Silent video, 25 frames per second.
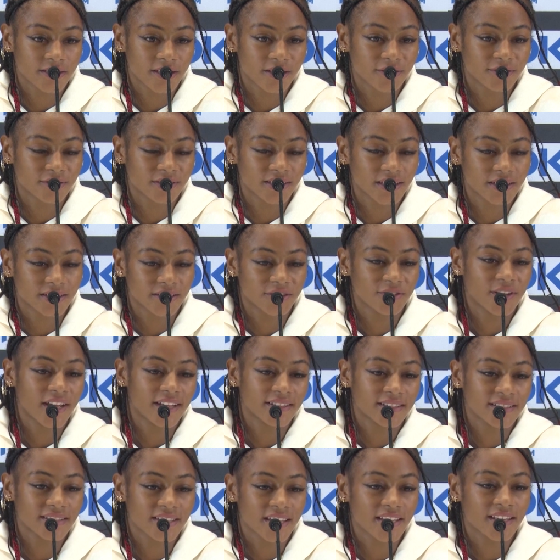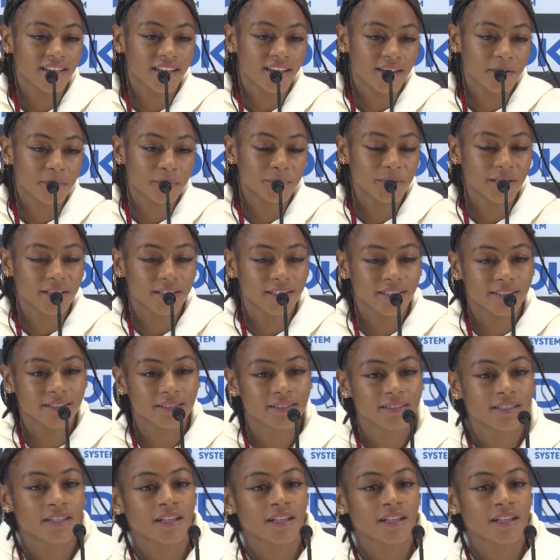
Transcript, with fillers: I don't think you had to say that. But